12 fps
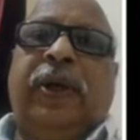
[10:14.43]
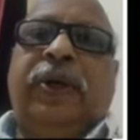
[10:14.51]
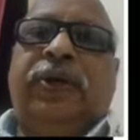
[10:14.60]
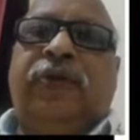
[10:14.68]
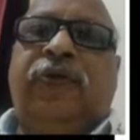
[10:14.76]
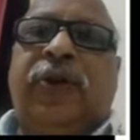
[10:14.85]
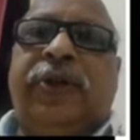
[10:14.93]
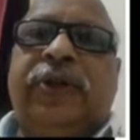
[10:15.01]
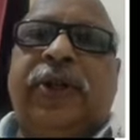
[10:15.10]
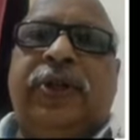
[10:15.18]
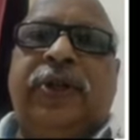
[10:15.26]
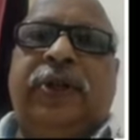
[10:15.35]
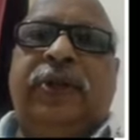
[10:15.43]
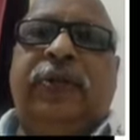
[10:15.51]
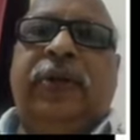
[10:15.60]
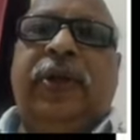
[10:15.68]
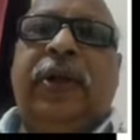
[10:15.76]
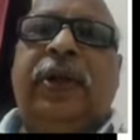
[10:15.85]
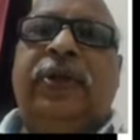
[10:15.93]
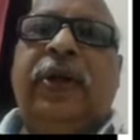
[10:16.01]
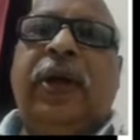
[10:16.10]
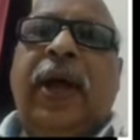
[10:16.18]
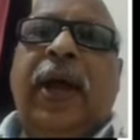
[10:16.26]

So first is, it is a